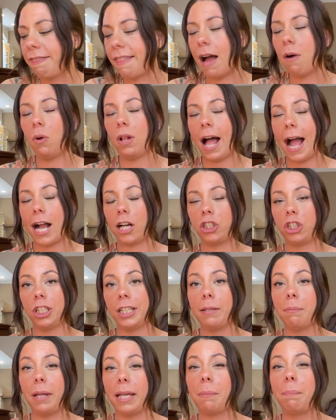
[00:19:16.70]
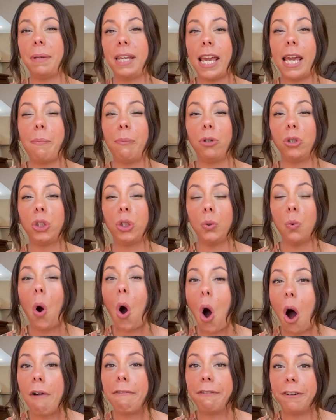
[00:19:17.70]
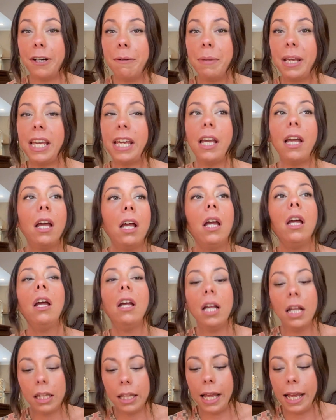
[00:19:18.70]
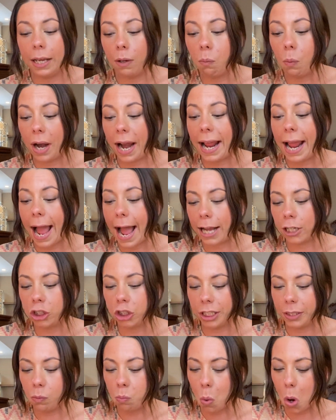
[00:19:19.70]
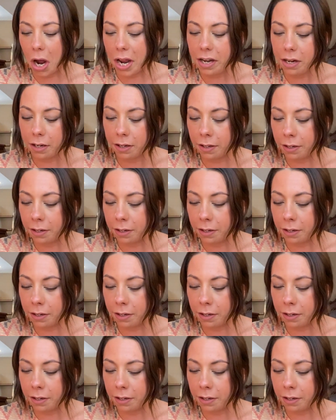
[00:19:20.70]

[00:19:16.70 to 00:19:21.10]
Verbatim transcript: that will actually like be able to offer me like what I actually want.